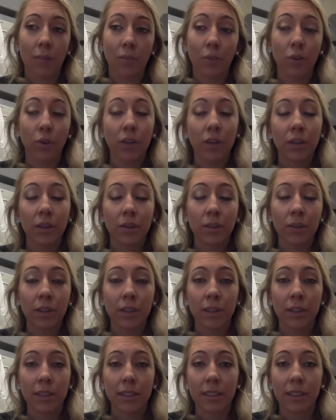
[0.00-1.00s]
critical
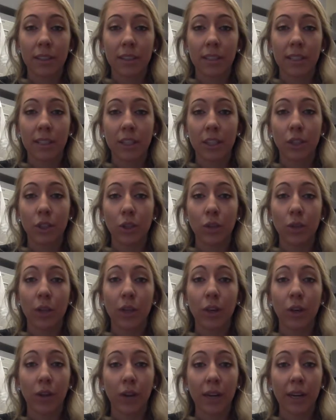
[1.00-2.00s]
in the sense that you do
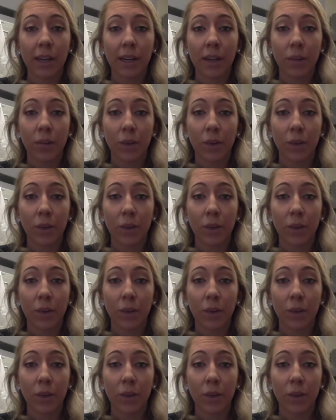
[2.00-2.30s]
get graded,